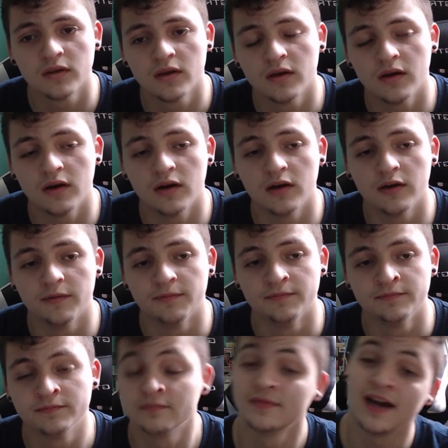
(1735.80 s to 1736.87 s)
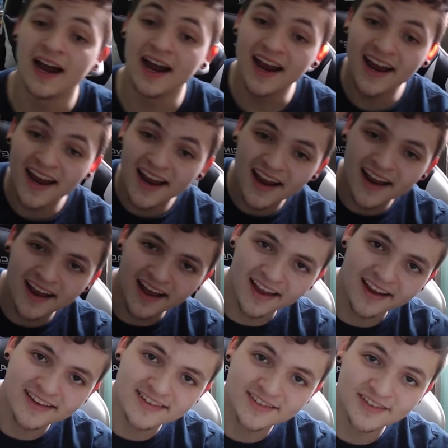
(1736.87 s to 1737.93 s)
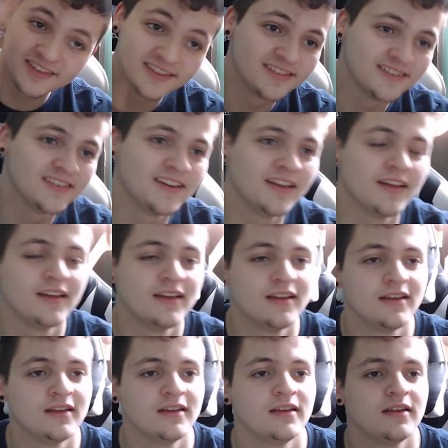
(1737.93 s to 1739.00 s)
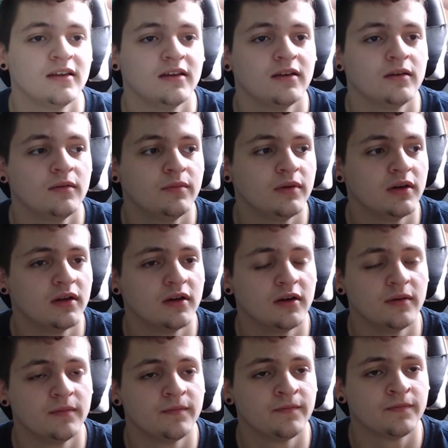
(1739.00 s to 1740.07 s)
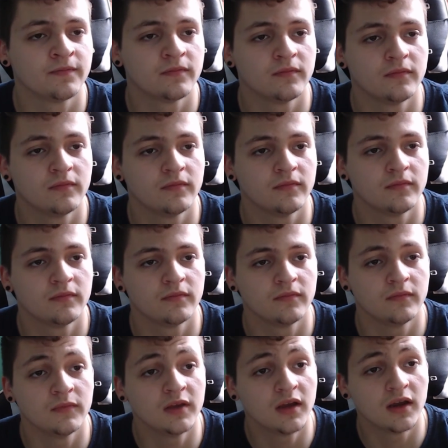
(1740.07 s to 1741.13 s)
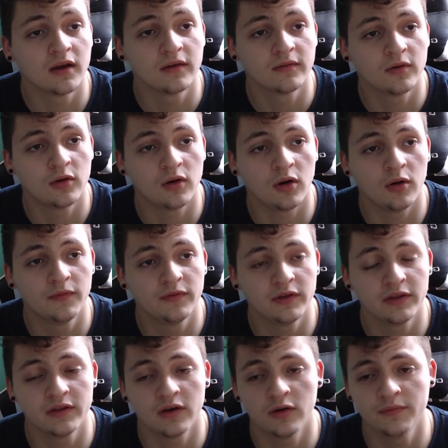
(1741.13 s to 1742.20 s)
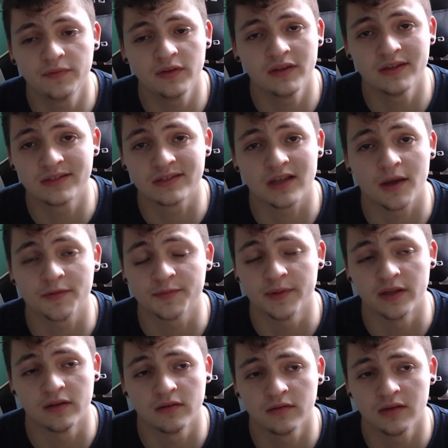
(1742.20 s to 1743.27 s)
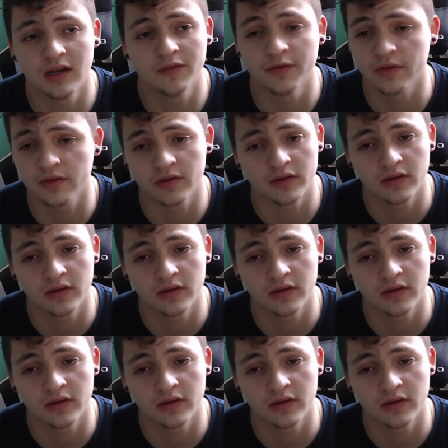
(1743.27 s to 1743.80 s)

hi, how you guys doing? But yeah, hopefully this stops, man. Everything,